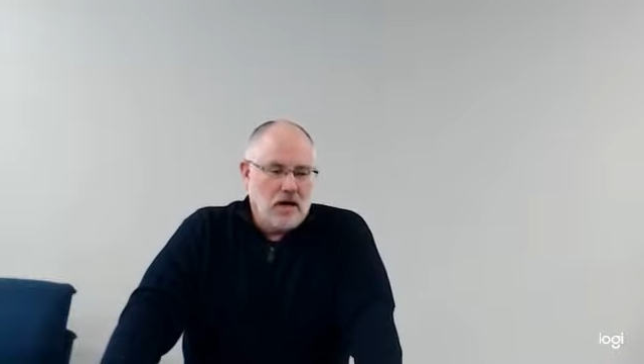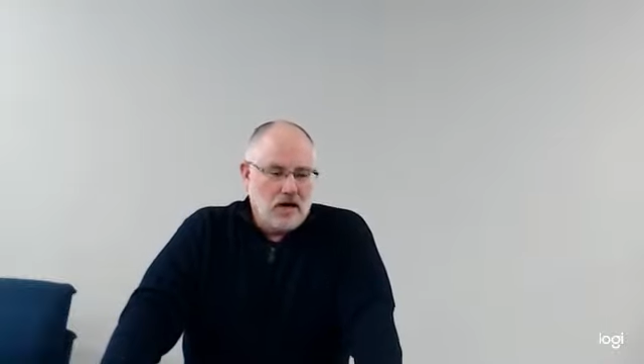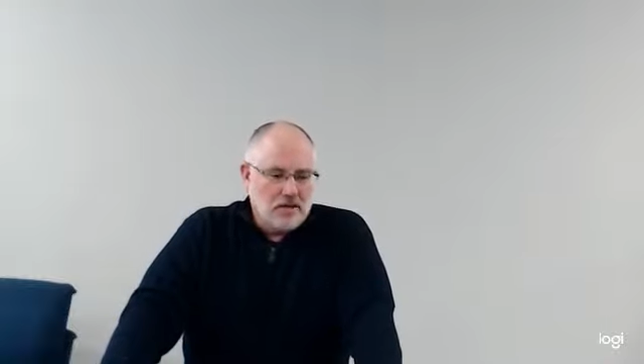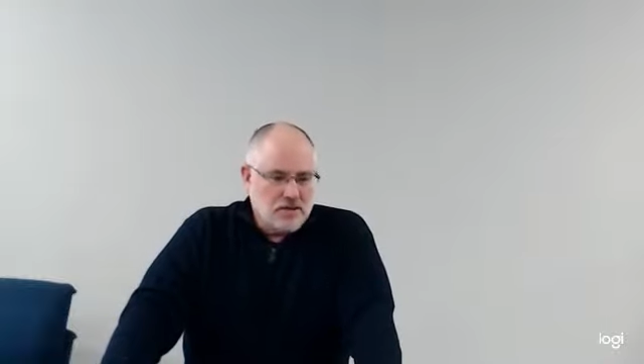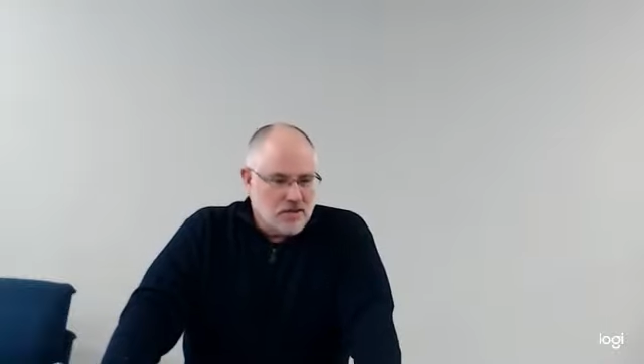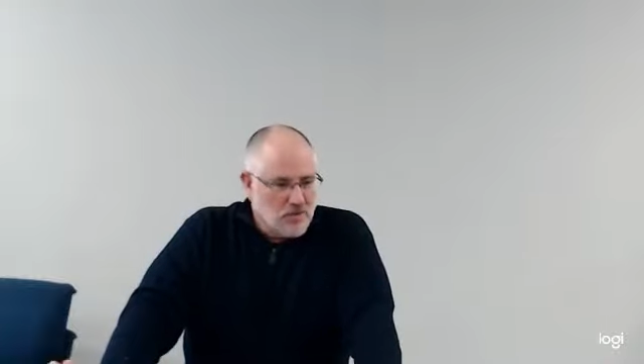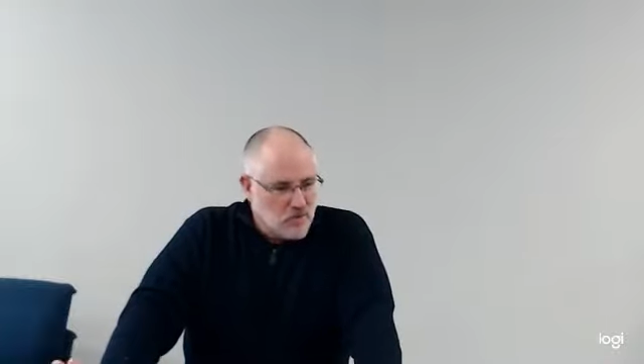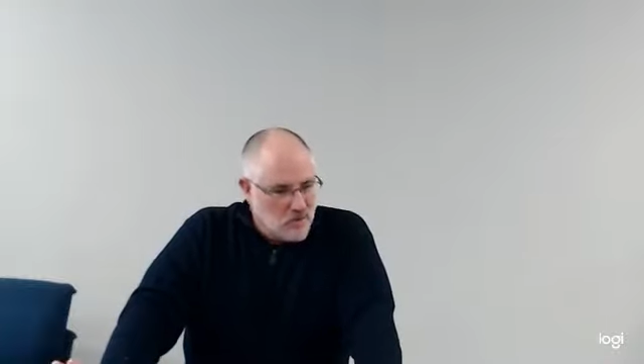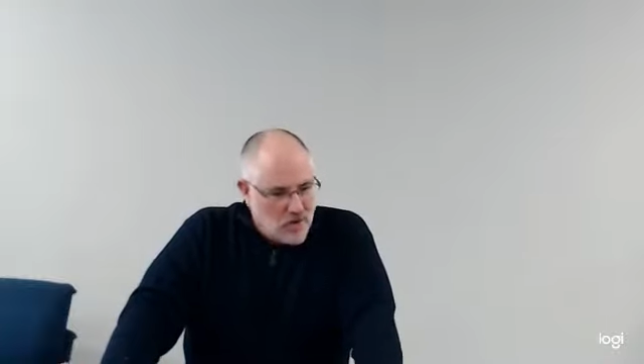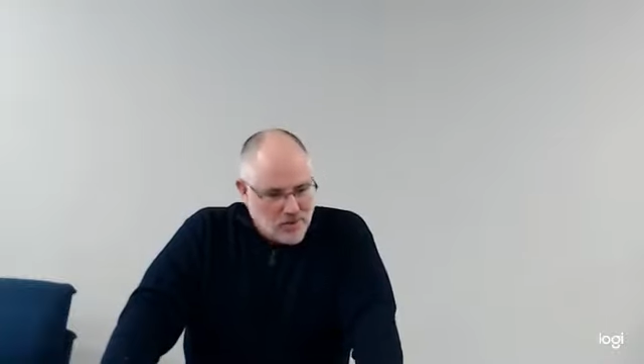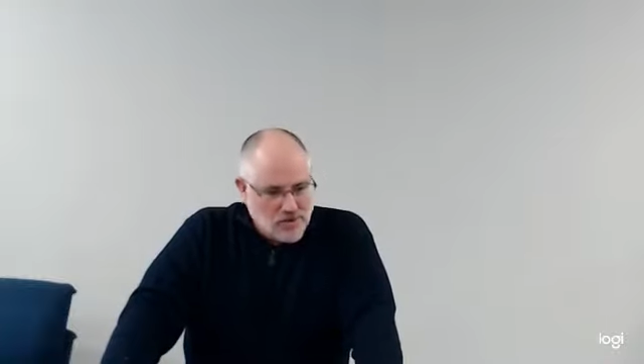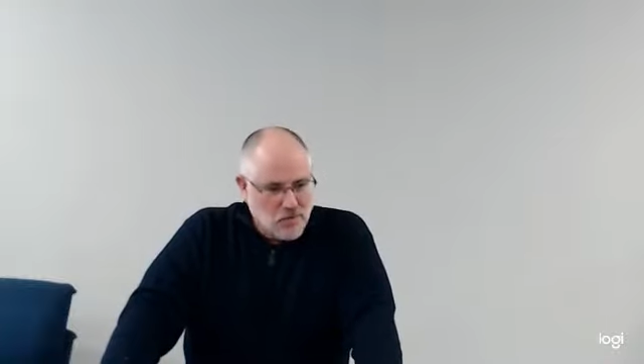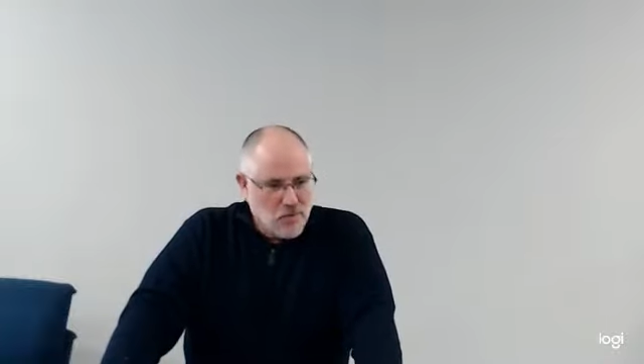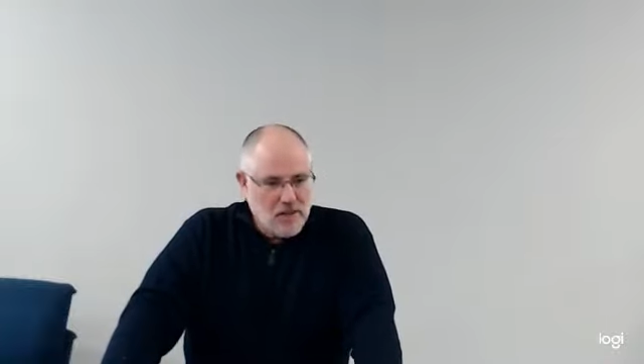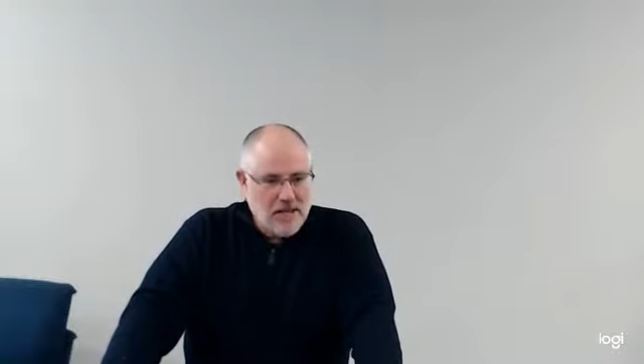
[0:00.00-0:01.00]
So there
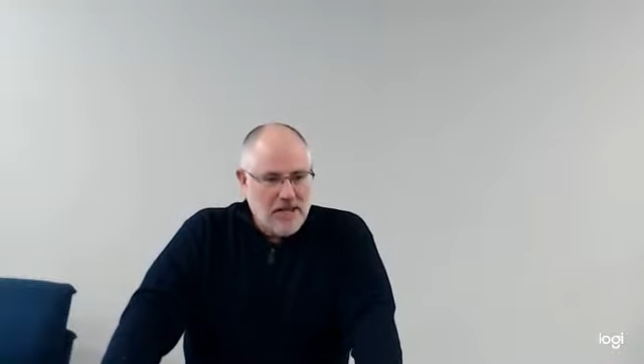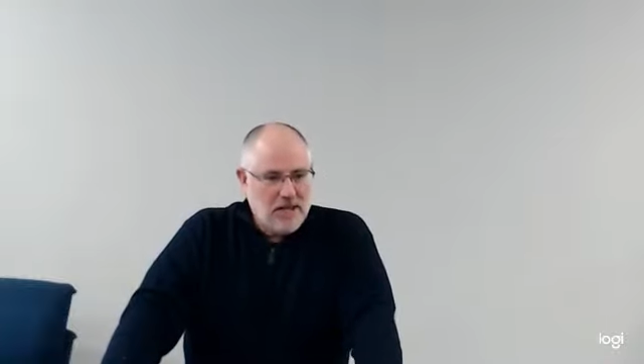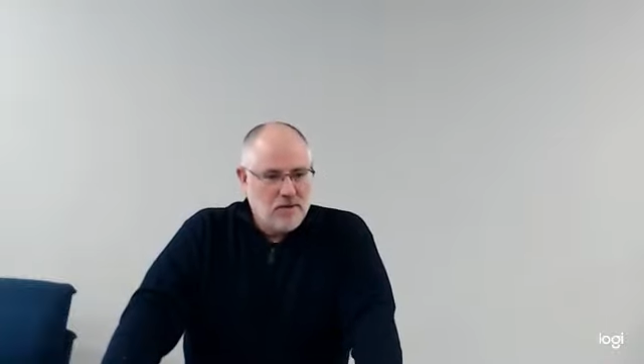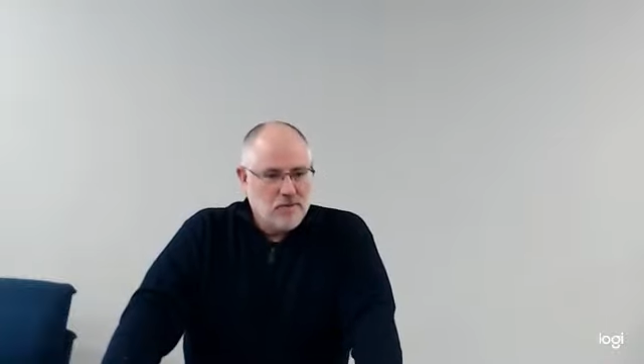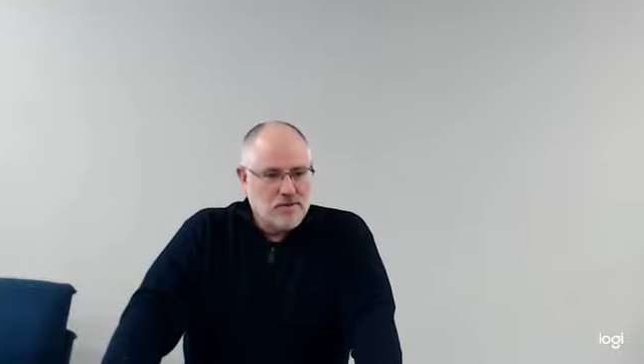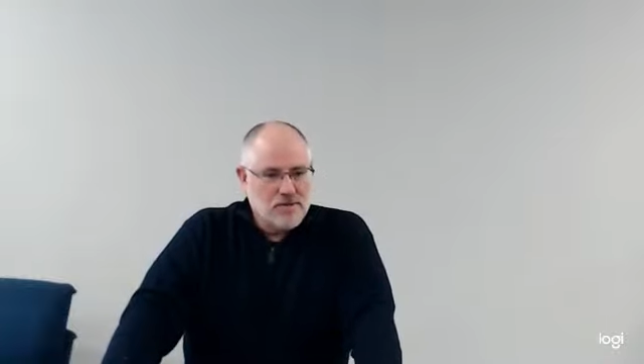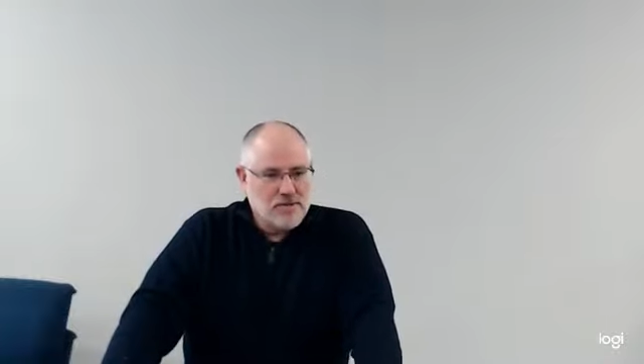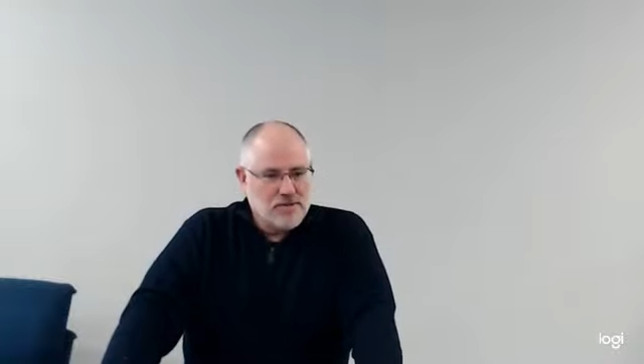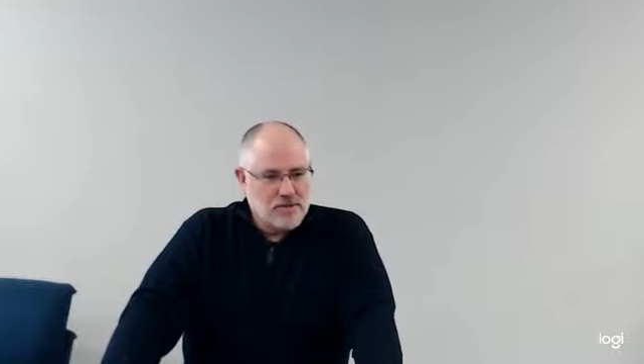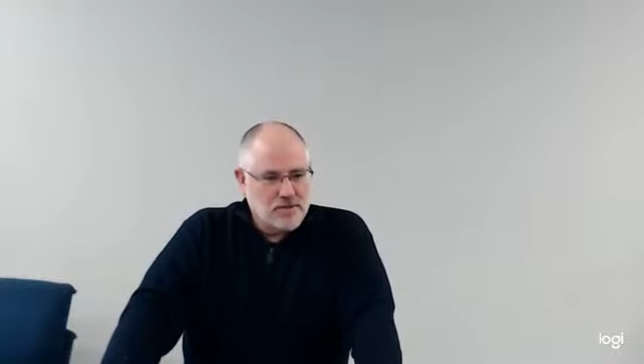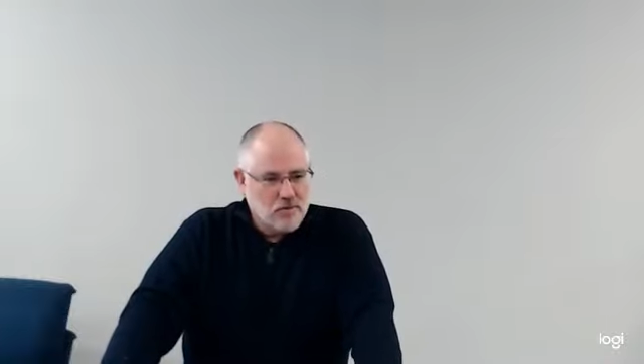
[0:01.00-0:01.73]
wasn't really any resistance.